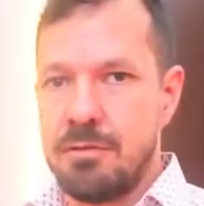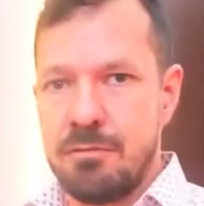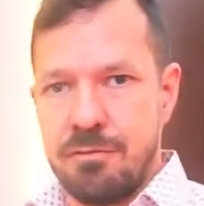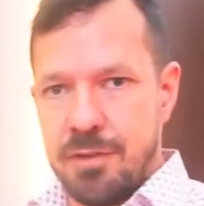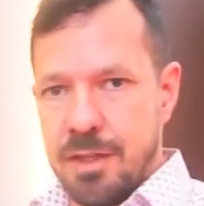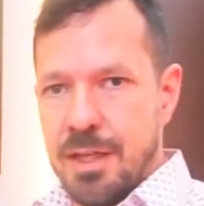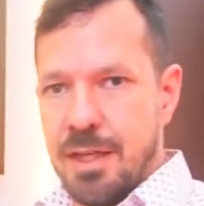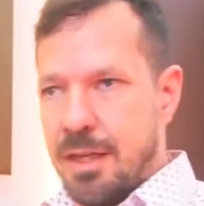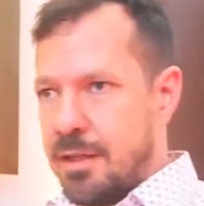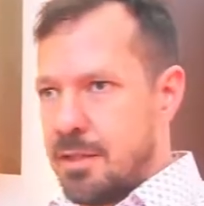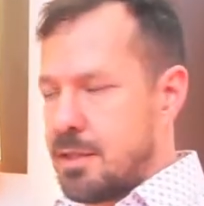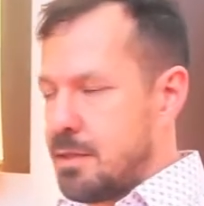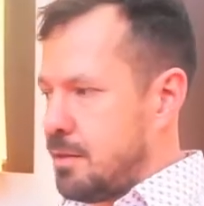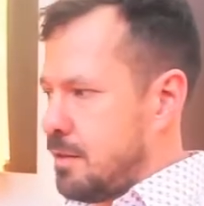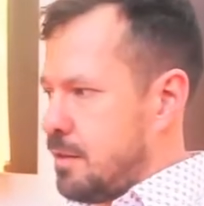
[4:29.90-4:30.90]

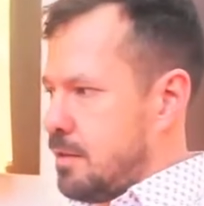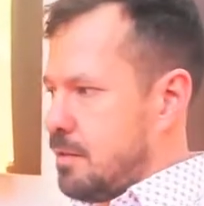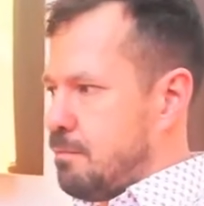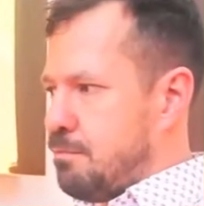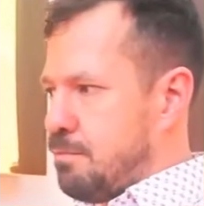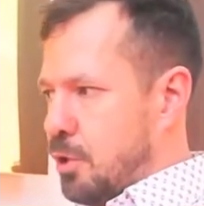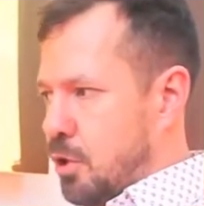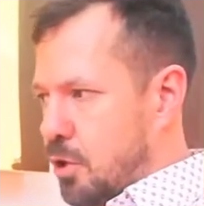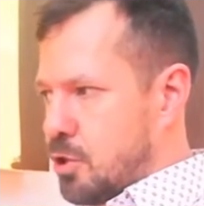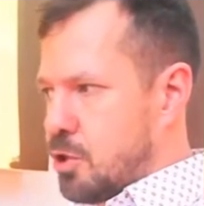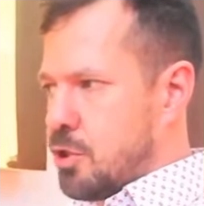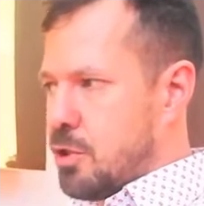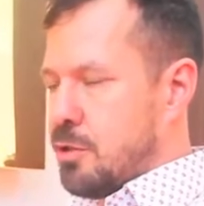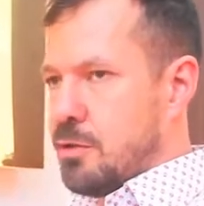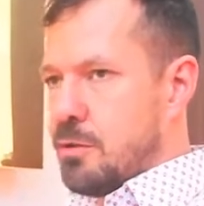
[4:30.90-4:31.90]
veneered
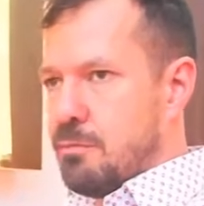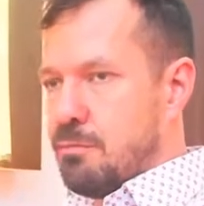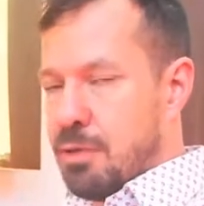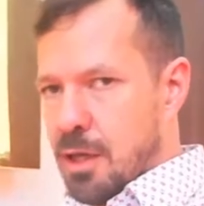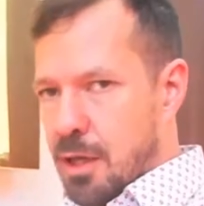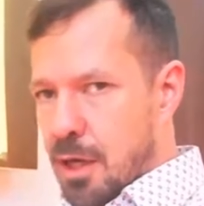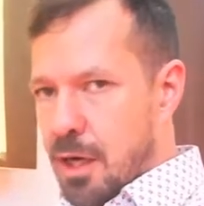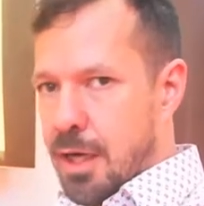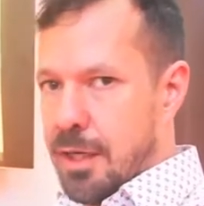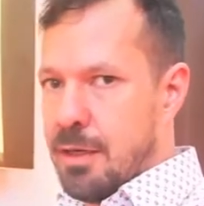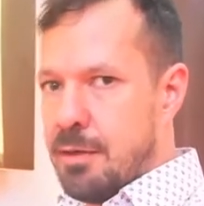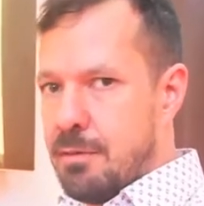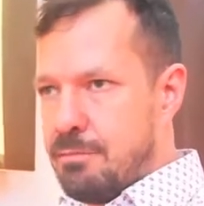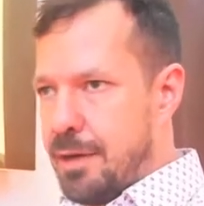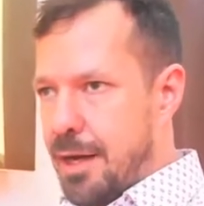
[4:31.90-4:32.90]
birch ply
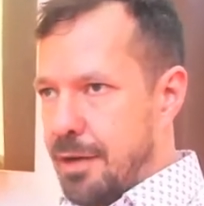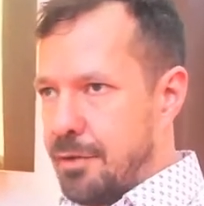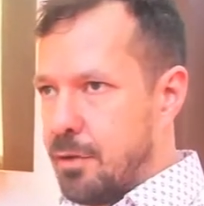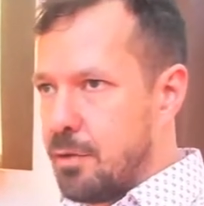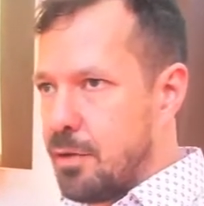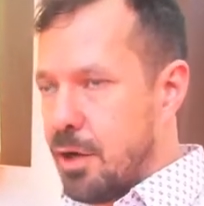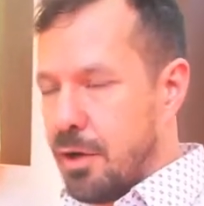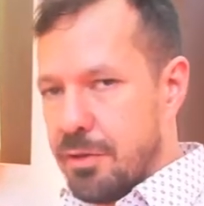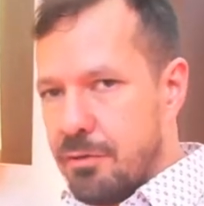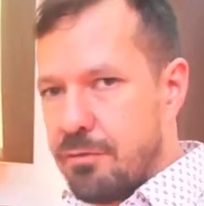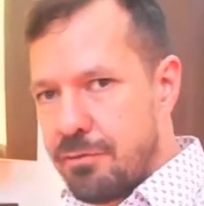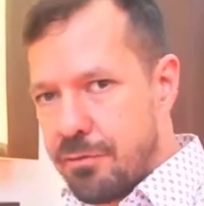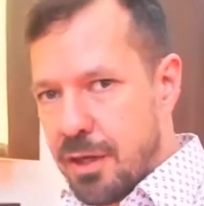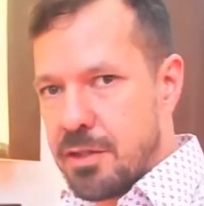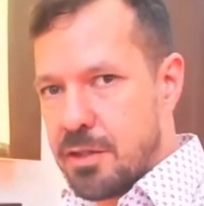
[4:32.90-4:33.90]
panel on the
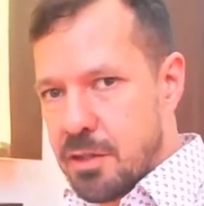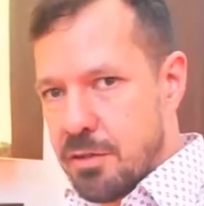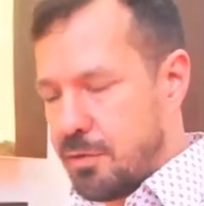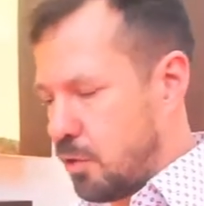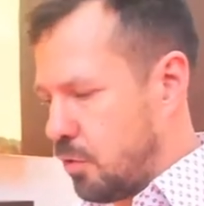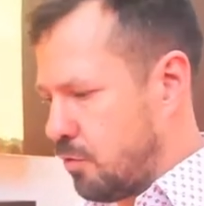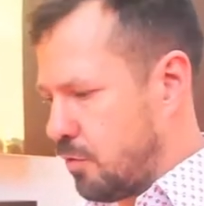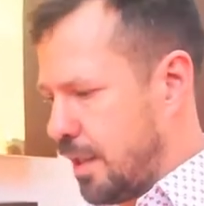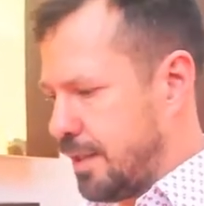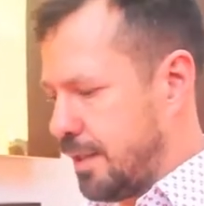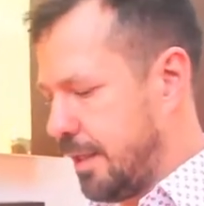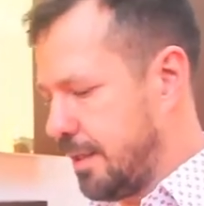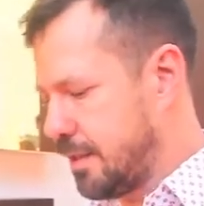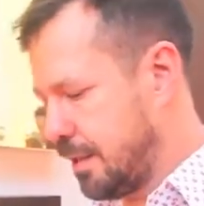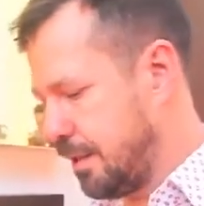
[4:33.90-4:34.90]
front of your
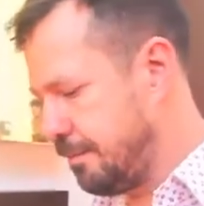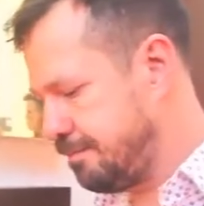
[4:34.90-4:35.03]
radiator.